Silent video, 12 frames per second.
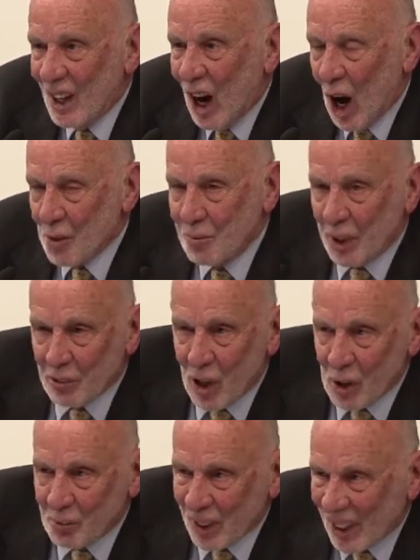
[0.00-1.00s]
I'd better
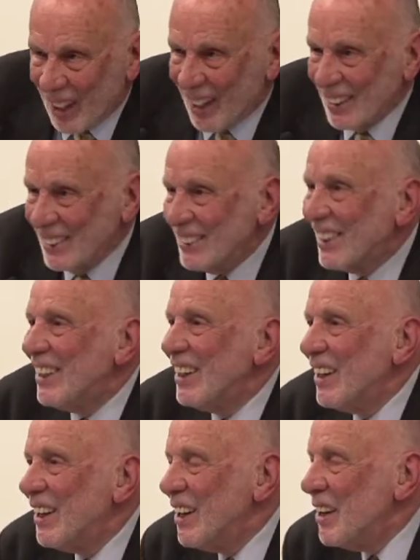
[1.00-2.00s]
oblige.
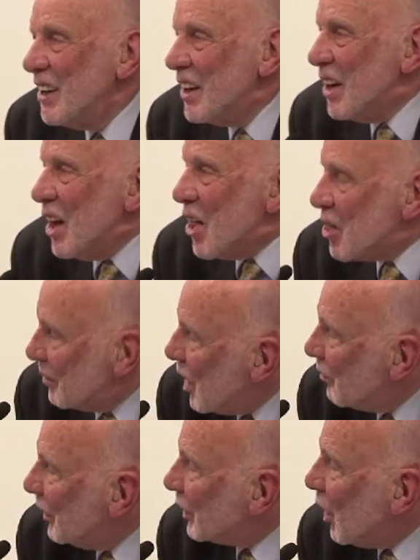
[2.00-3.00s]
The
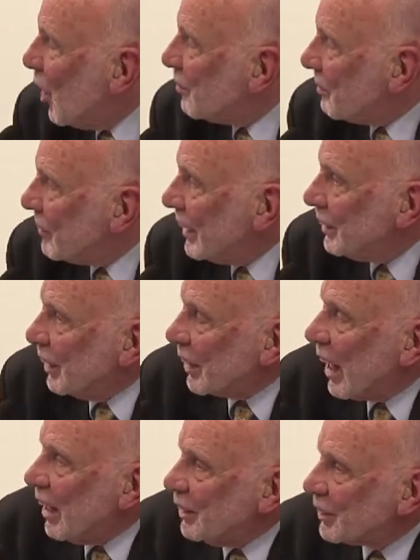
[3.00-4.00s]
Melbourne Corporation
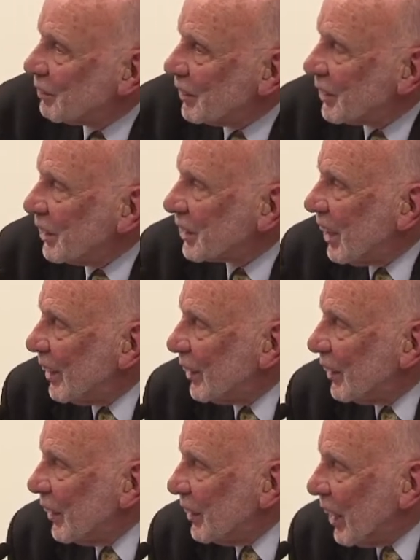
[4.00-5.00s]
case was
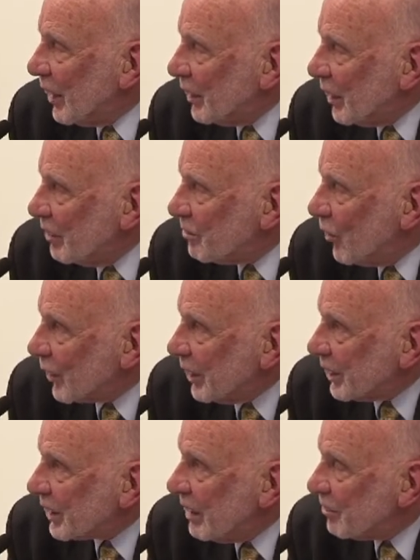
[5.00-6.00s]
decided in
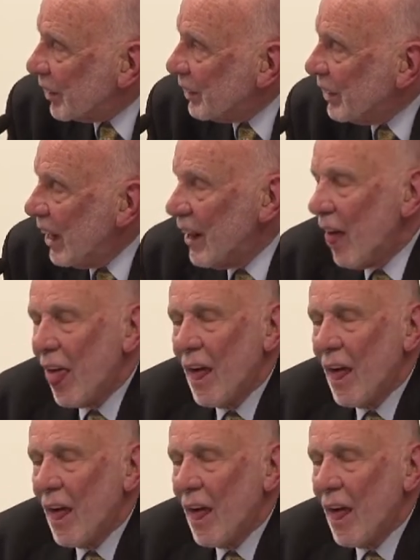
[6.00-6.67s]
1947.